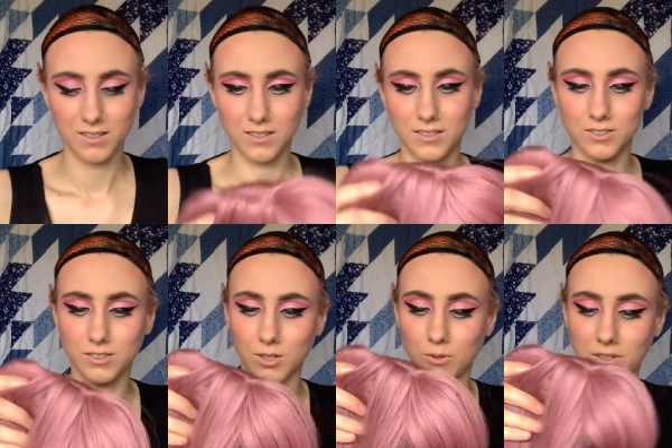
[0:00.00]

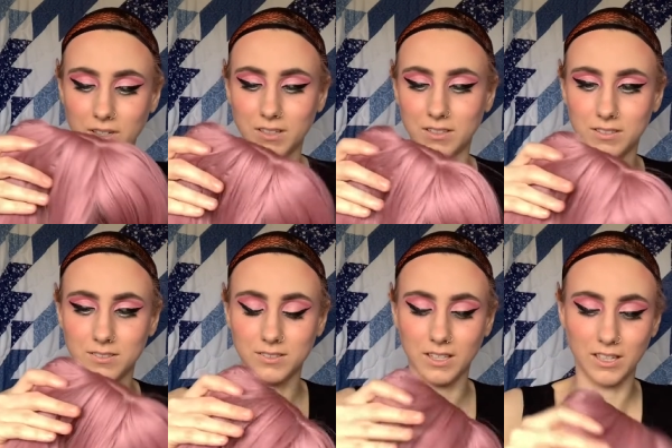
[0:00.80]
So it
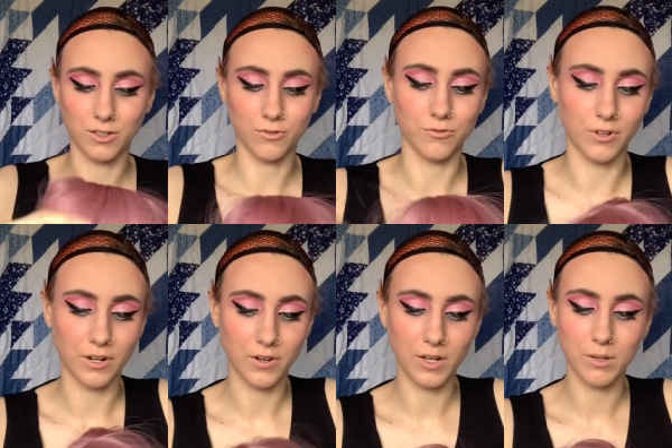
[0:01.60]
is a
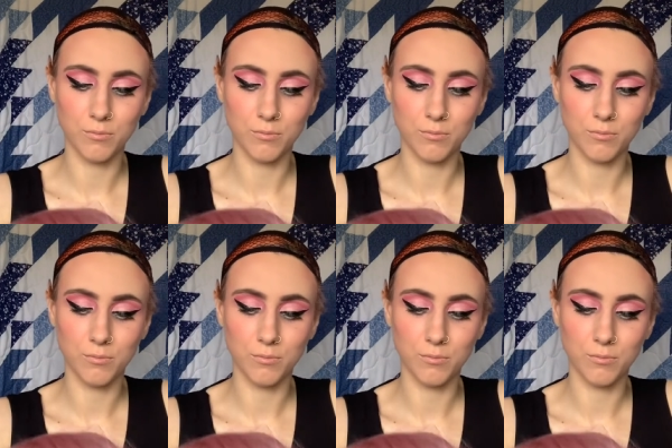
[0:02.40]
very